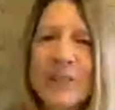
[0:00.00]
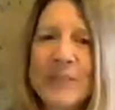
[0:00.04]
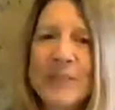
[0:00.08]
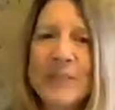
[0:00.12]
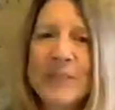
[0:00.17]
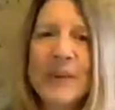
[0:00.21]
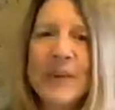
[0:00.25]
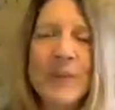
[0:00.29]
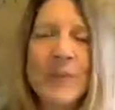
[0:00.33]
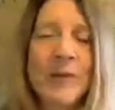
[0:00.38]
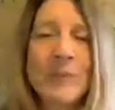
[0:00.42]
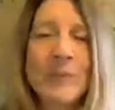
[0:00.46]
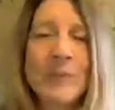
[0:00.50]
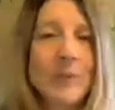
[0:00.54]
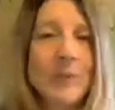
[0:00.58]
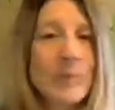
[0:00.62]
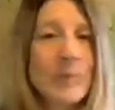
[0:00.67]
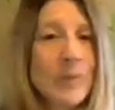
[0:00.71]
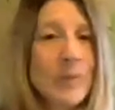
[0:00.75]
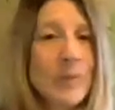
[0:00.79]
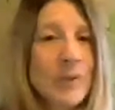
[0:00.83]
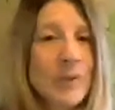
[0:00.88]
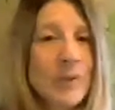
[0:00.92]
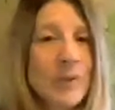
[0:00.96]
I don't want them to be
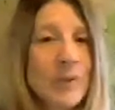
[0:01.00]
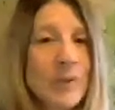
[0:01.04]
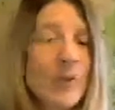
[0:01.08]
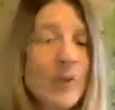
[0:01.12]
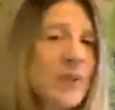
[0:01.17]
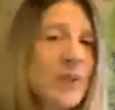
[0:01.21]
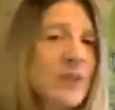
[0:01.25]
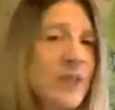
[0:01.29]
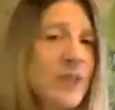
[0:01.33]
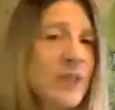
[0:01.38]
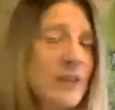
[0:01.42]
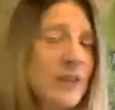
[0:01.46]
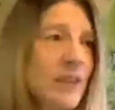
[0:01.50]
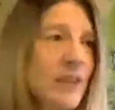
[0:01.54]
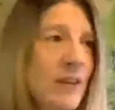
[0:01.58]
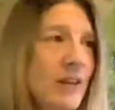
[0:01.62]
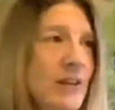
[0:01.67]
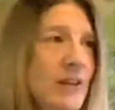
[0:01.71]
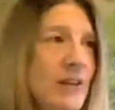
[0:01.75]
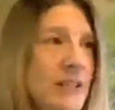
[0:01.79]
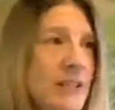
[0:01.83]
bored. So I don't tend to share